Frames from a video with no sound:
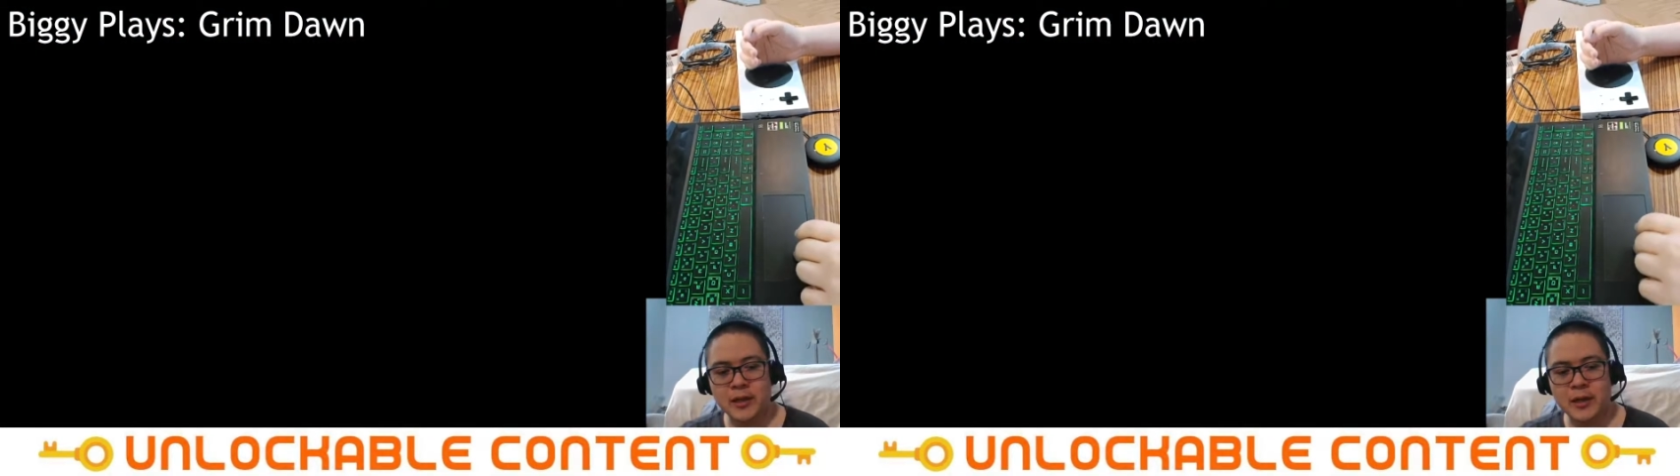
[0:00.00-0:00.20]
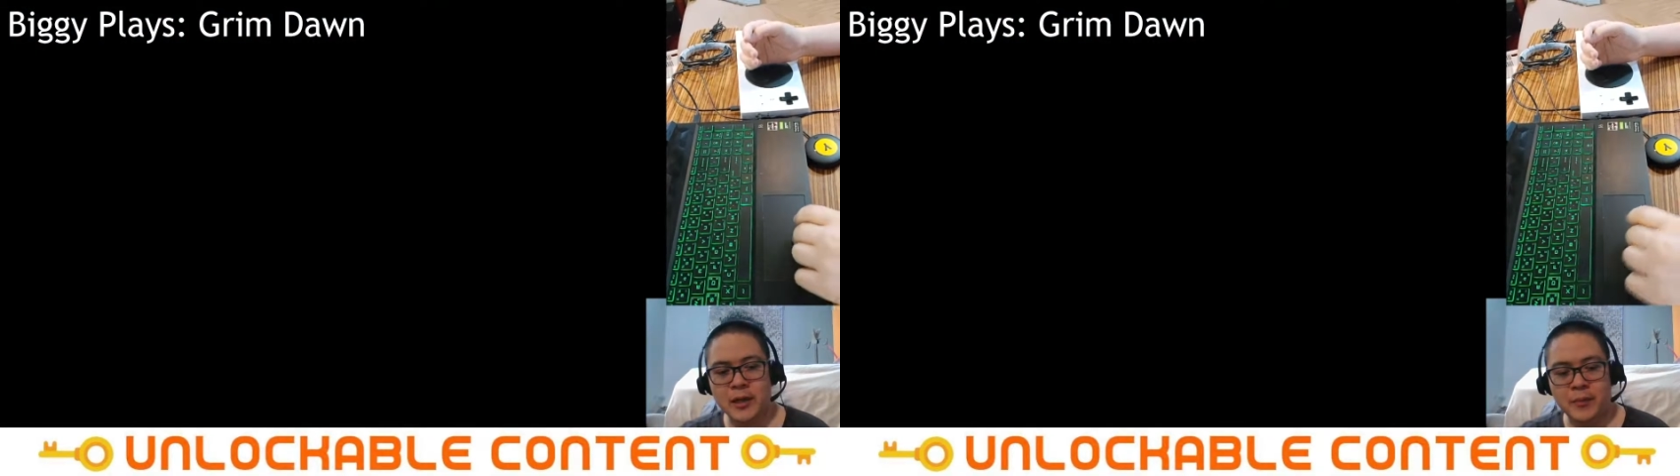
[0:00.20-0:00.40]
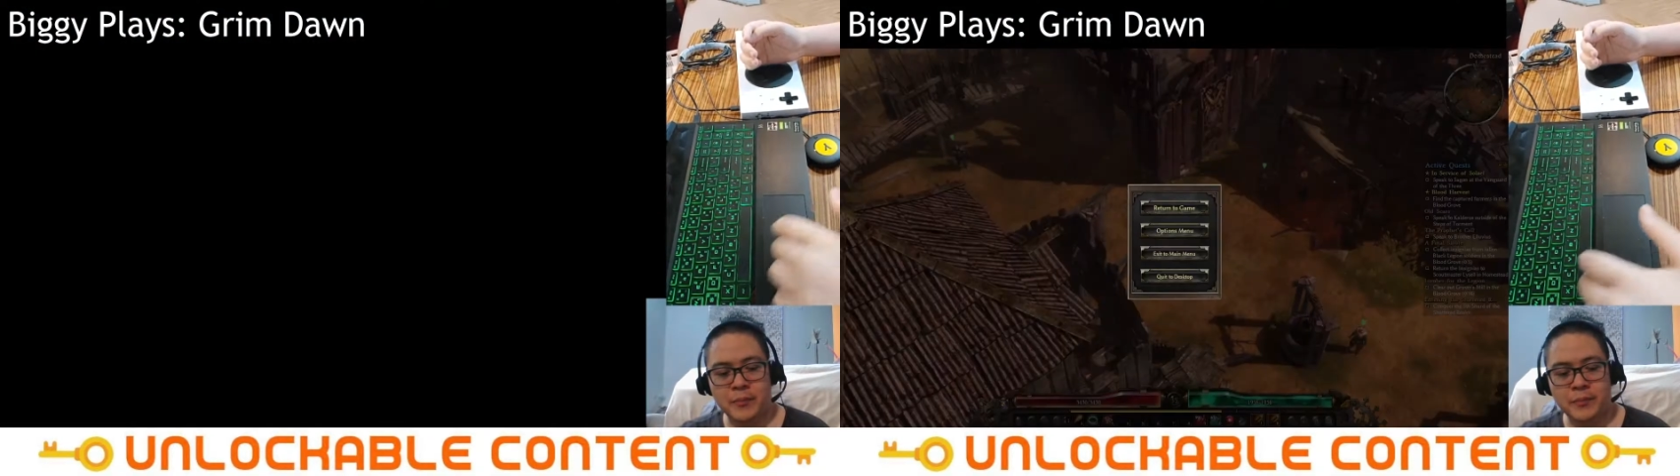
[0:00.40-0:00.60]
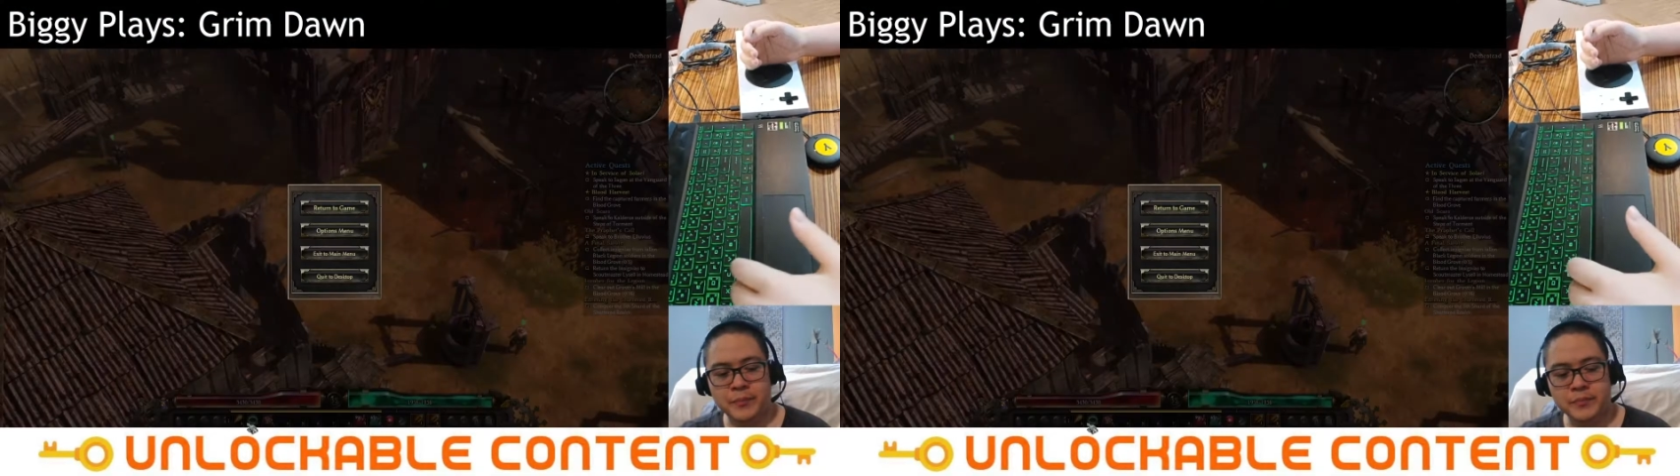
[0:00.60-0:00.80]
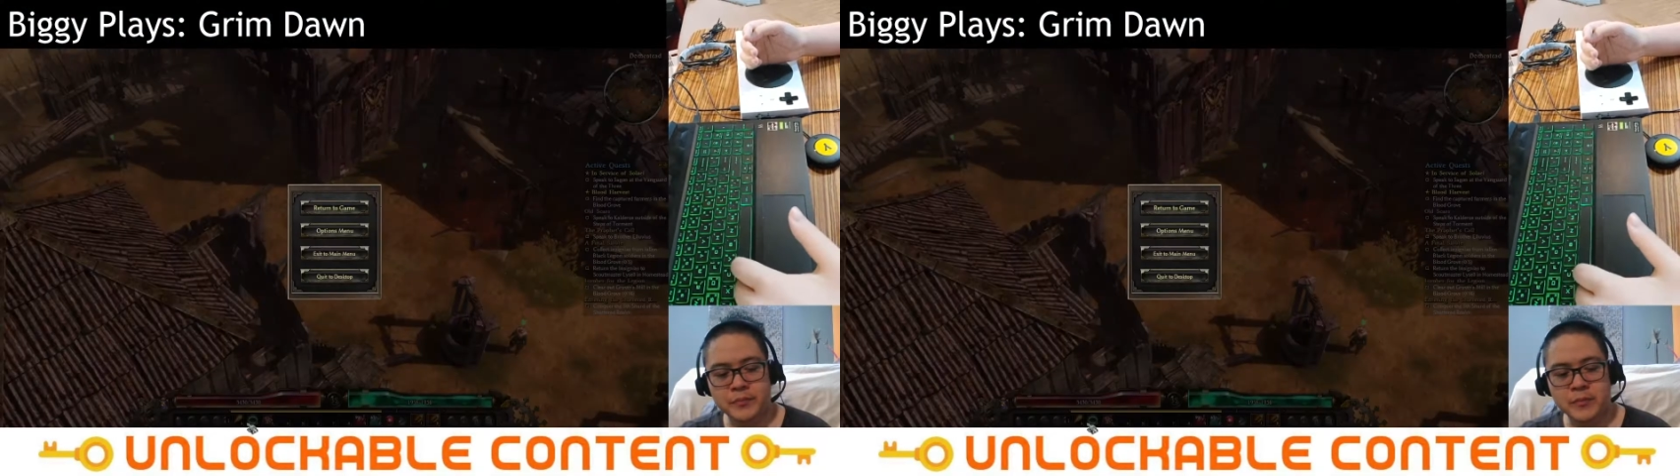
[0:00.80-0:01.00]
Um,
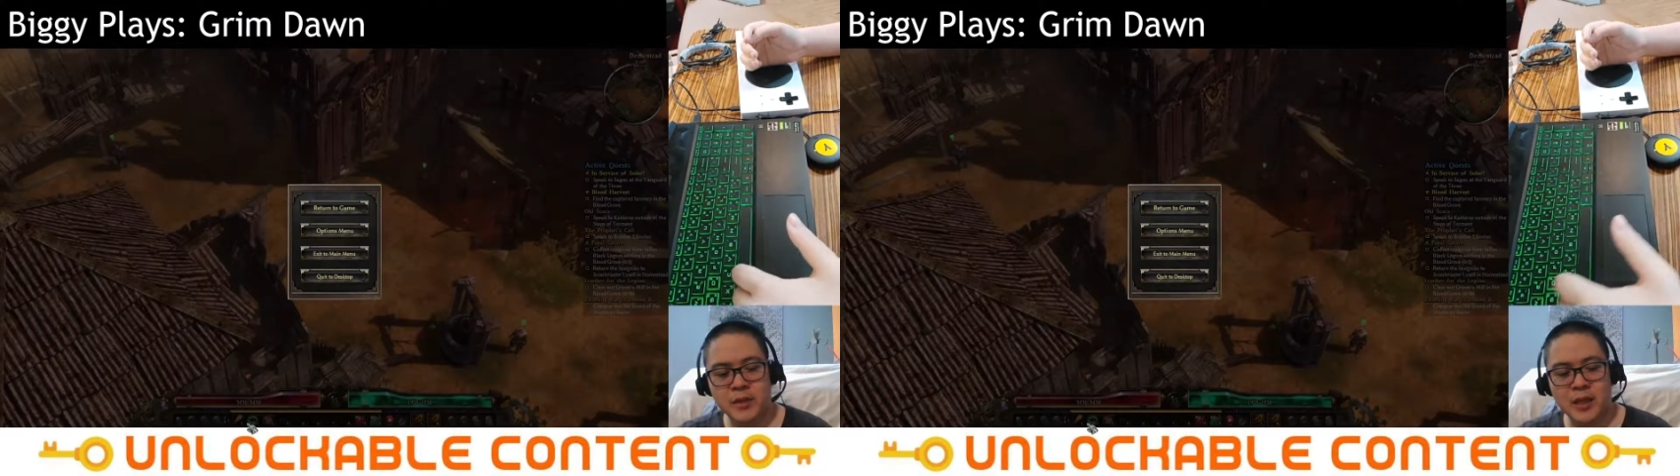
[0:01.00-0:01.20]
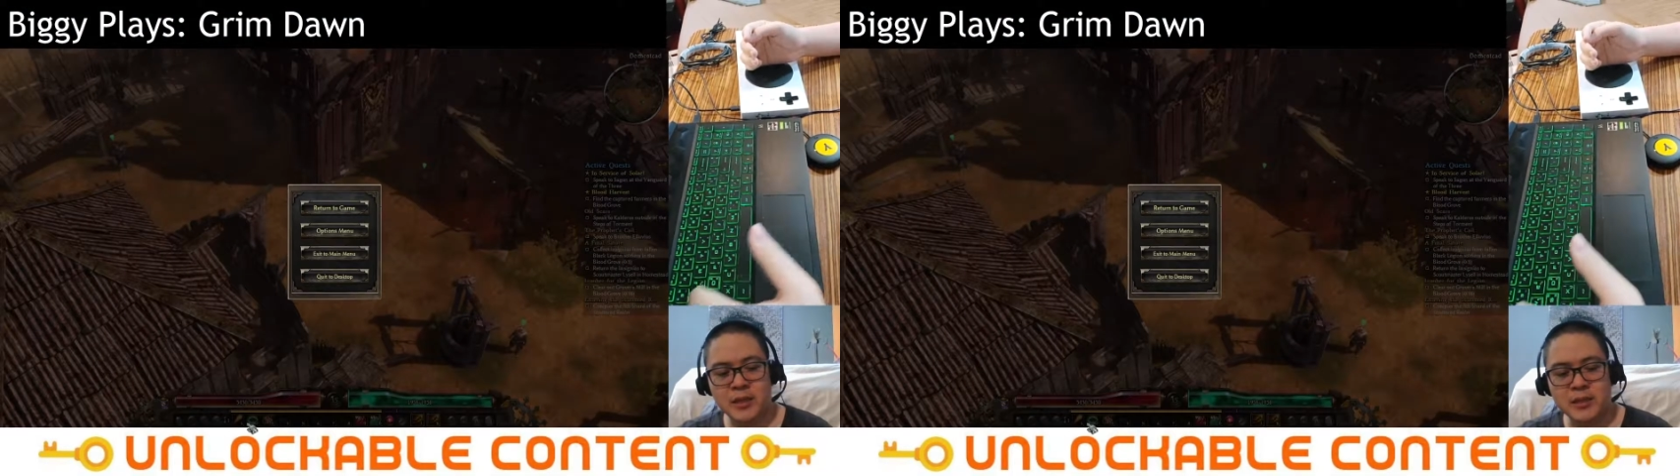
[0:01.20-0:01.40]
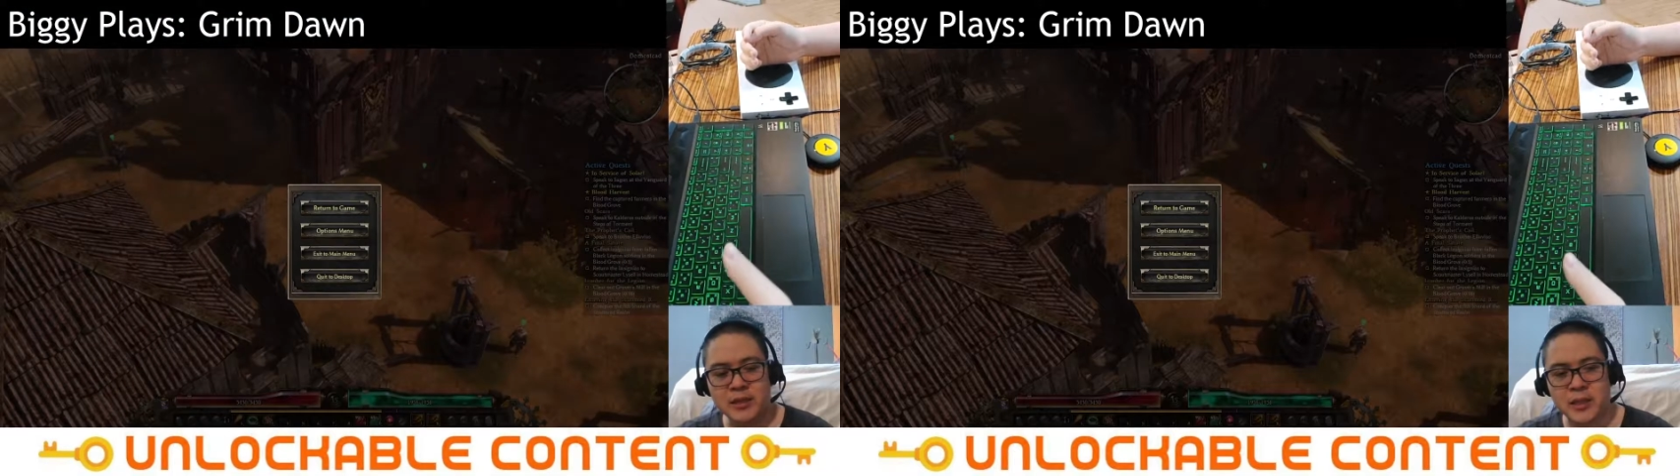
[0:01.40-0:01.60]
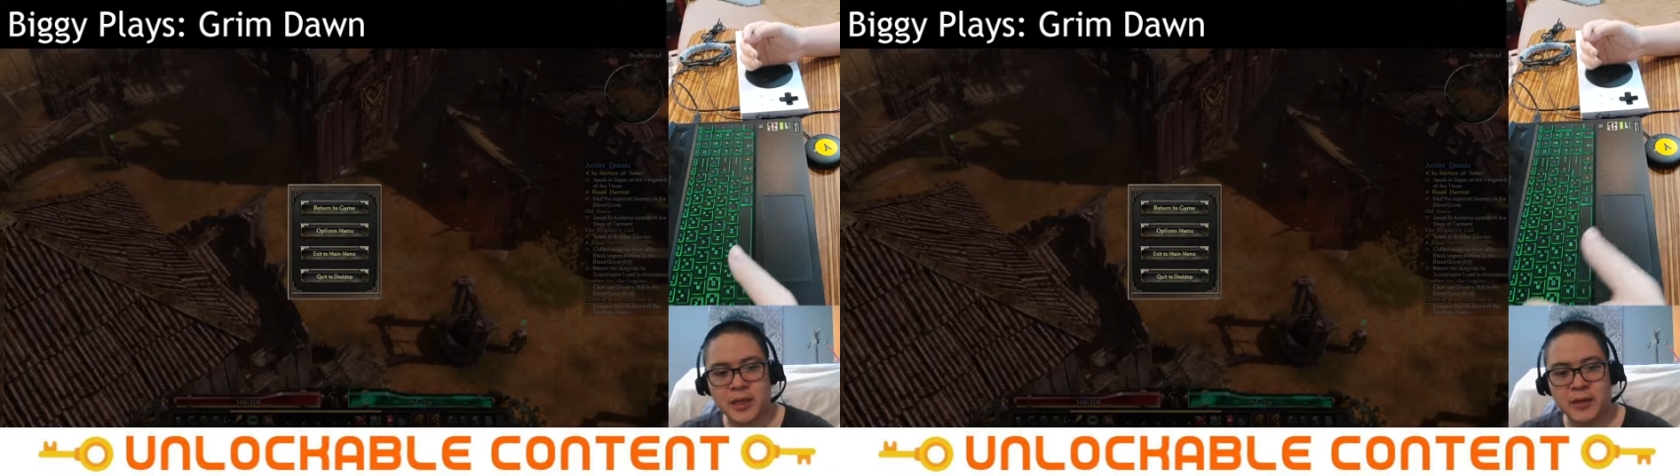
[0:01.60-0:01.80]
Let's see